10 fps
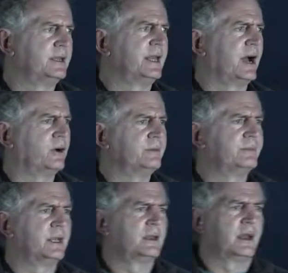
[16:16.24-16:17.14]
Now,
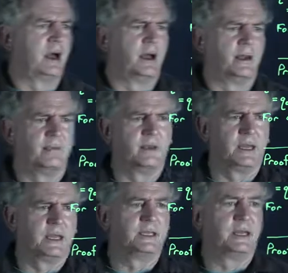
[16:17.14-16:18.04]
um,
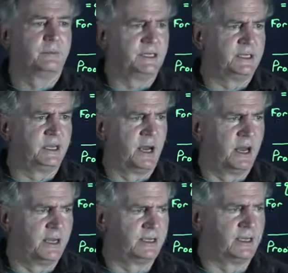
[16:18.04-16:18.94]
it can be
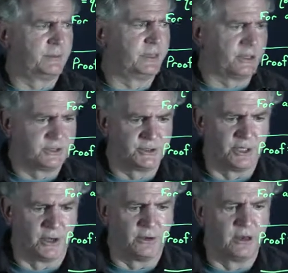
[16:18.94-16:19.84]
uh, it can be also
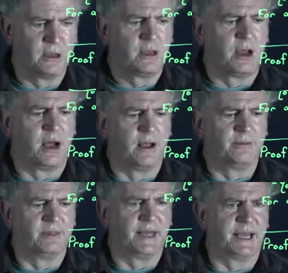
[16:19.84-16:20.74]
shown
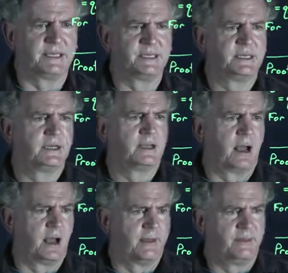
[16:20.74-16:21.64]
um, that
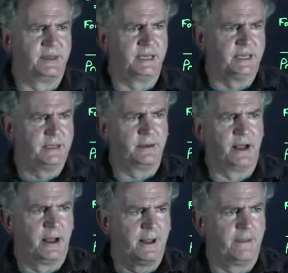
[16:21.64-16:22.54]
um, the
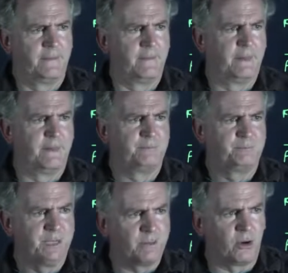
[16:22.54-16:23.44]
uh,
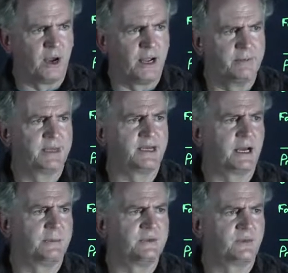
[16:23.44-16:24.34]
p prime that
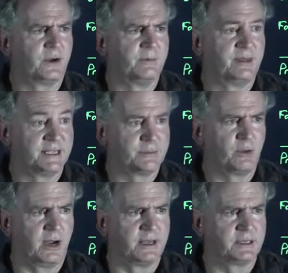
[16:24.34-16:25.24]
comes from this
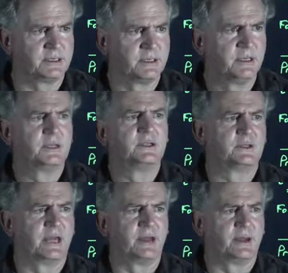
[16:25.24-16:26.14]
product.
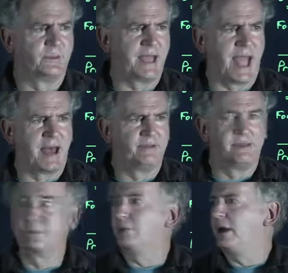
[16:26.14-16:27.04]
So now that we have
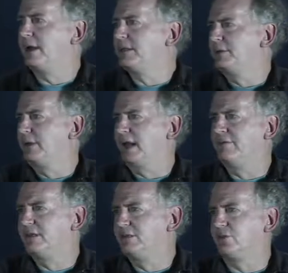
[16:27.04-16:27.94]
this product and we
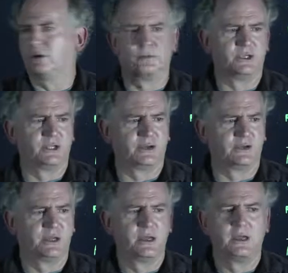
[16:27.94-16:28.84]
have this form which shows